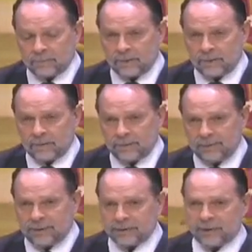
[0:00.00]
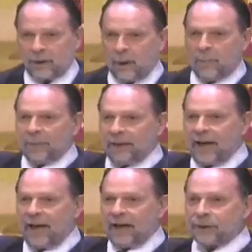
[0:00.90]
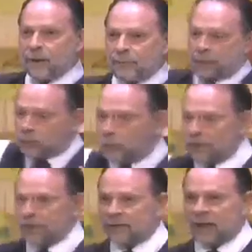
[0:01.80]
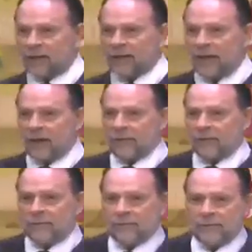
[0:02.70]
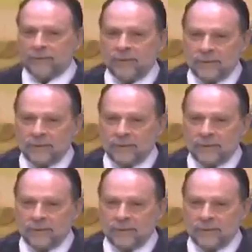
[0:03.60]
You're not just going to open the hatch and get sucked out, and